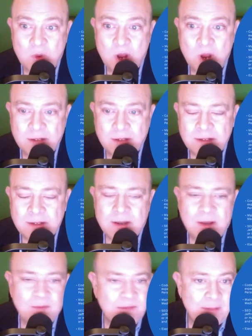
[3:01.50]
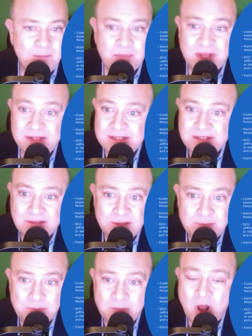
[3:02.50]
squad that
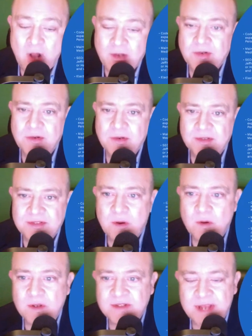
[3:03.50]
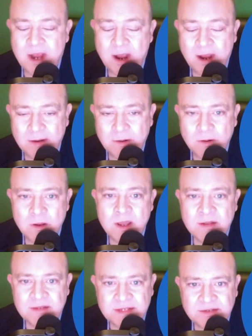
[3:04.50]
basically monitors our entire
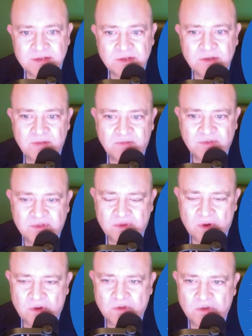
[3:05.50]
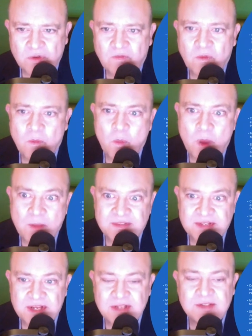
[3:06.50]
digital infrastructure, from
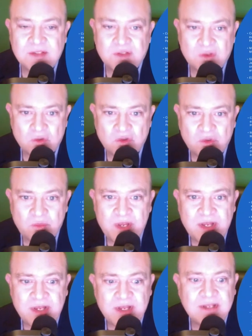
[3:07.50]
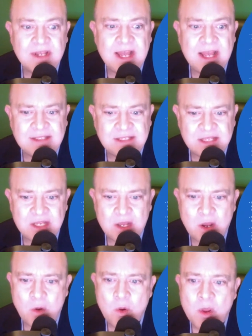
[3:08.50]
websites to social media to
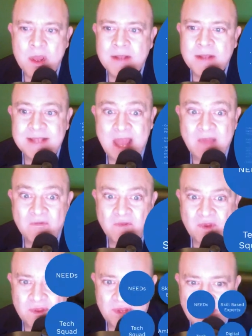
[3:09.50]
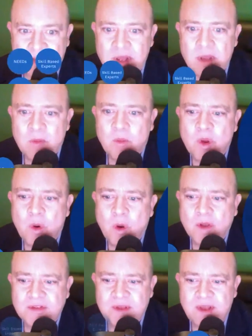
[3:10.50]
SEO to everything. We
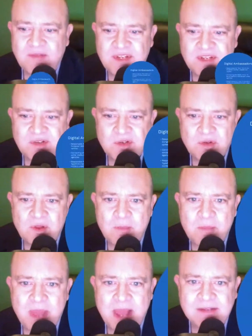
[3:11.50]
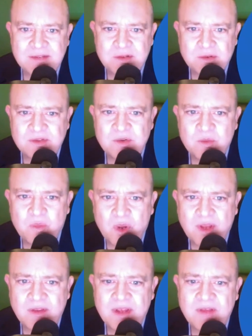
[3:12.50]
also have digital ambassadors who
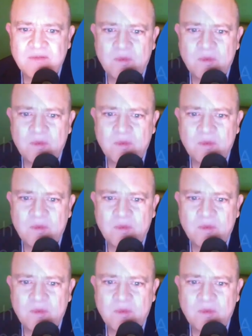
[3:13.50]
bring the